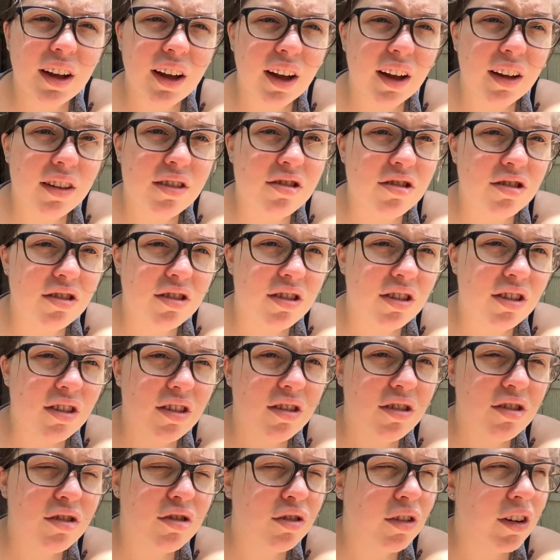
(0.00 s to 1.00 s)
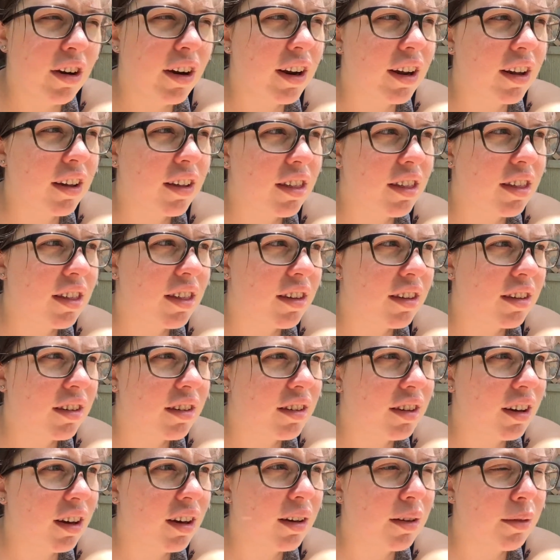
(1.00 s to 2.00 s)
extra strength
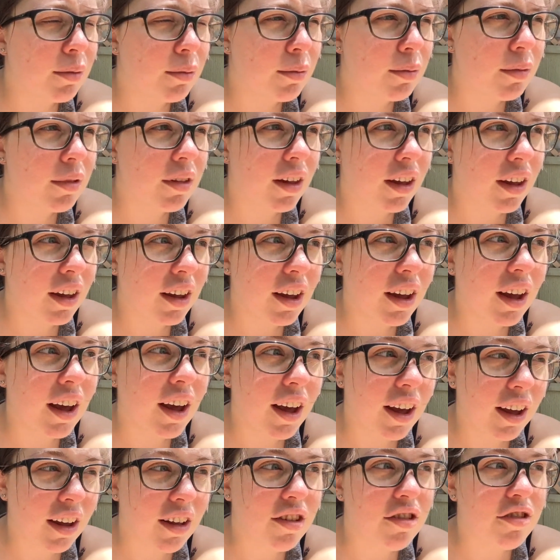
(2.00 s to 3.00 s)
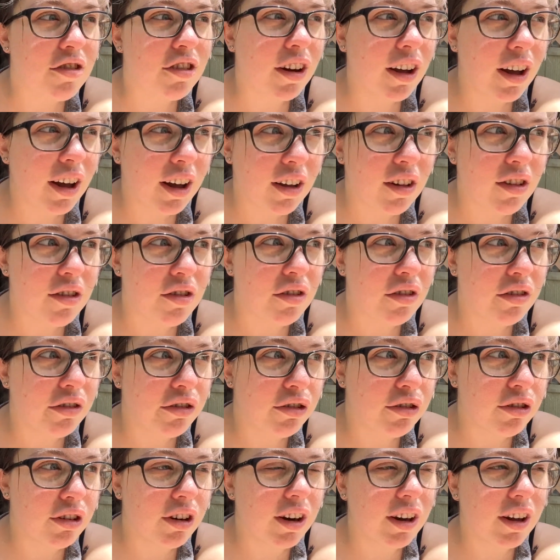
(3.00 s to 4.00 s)
Tums, like extra, extra
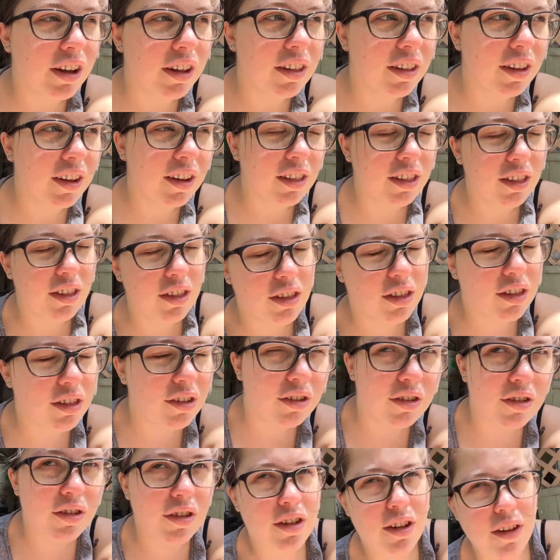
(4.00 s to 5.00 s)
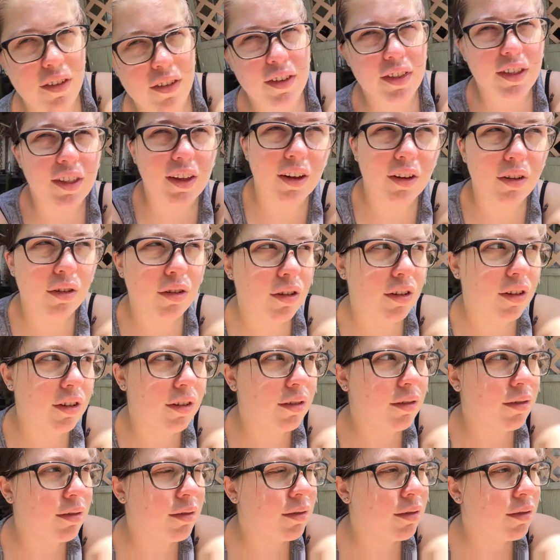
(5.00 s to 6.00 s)
strength, like there's
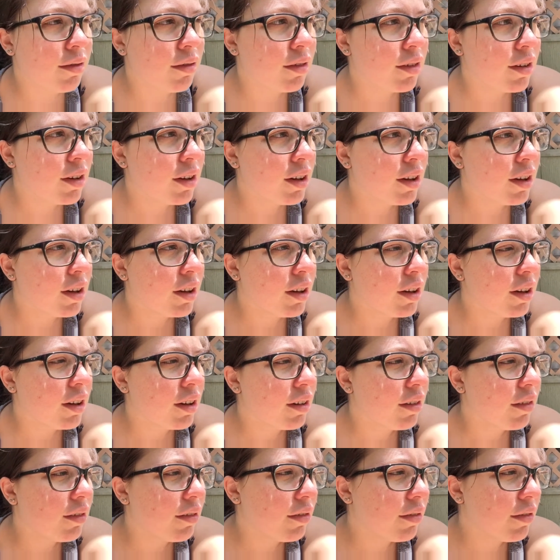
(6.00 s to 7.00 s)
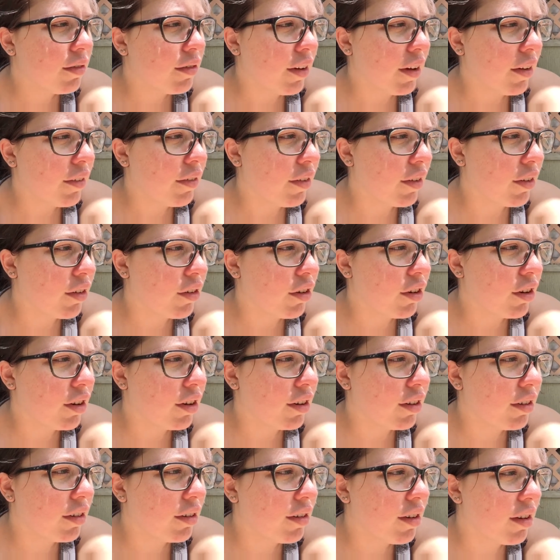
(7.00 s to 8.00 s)
7,500
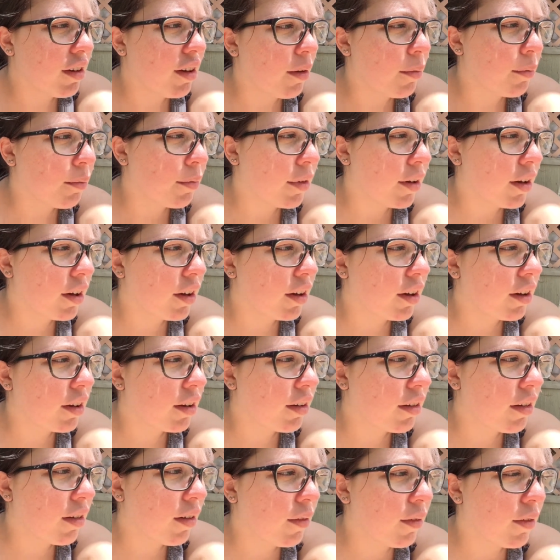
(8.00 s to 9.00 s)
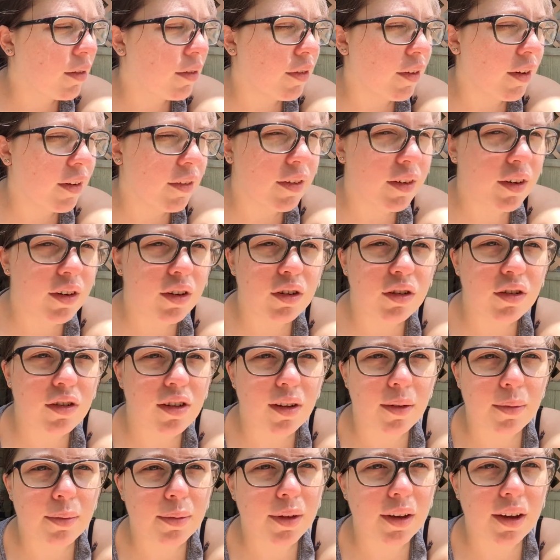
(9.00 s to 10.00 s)
something, 7,500
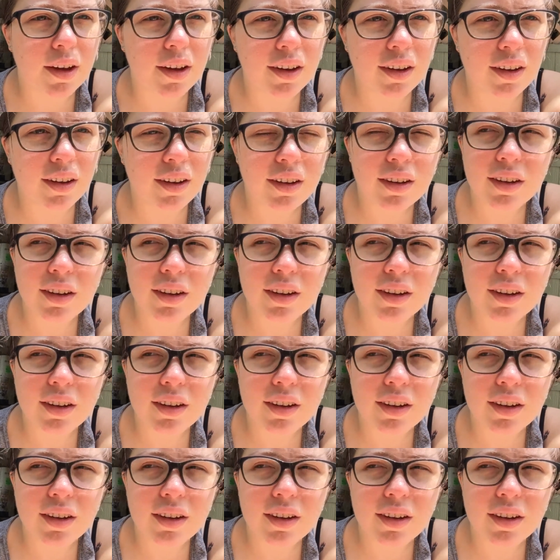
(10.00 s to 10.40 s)
something.